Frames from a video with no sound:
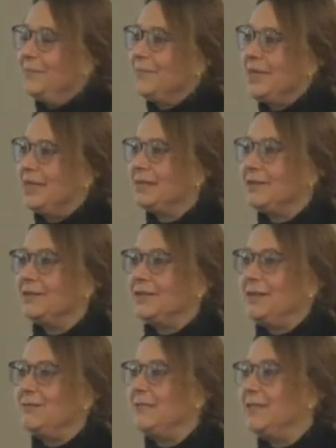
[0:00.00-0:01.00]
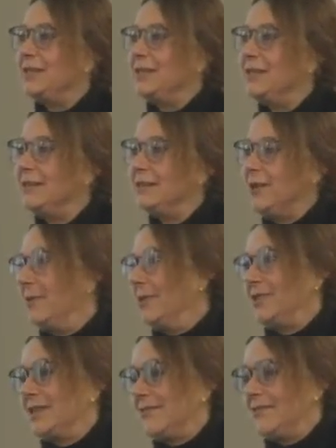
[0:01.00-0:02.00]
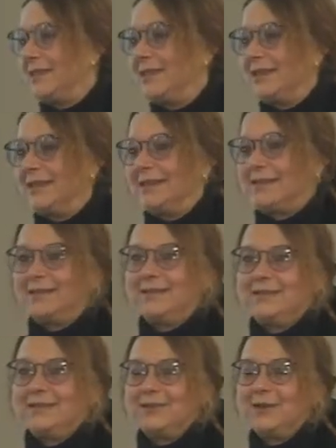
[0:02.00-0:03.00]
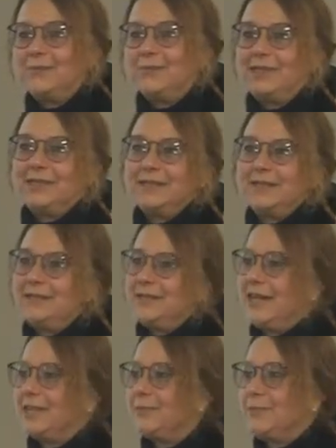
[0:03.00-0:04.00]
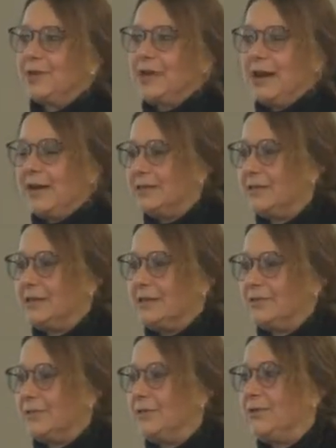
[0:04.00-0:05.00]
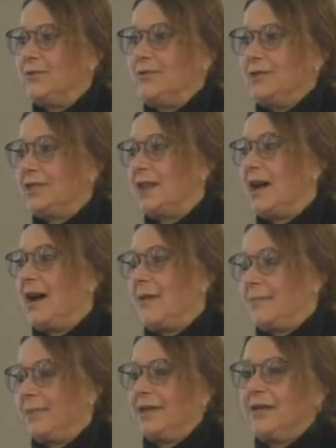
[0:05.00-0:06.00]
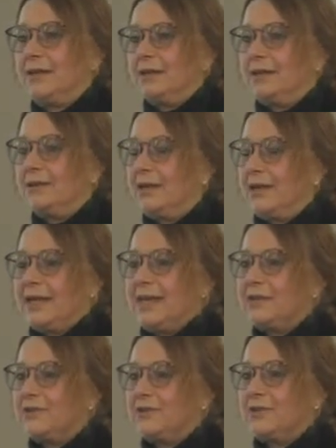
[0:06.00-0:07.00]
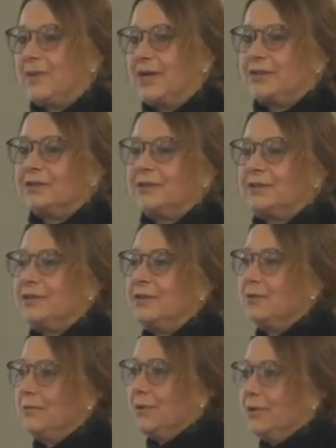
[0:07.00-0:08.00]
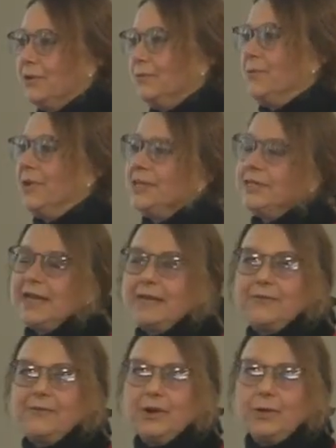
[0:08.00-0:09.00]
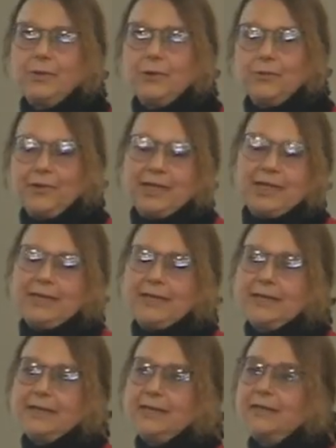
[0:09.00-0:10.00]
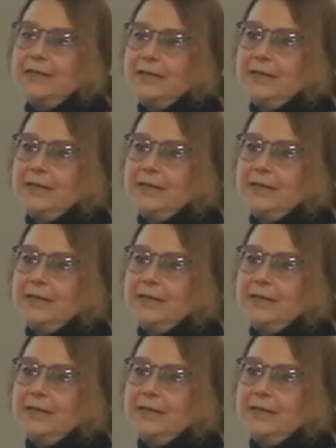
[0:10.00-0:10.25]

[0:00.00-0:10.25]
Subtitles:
Basically, we did almost everything. We did expert consults with 2 of the top lung cancer specialists in the world, one at Dana-Farber and one at Yale.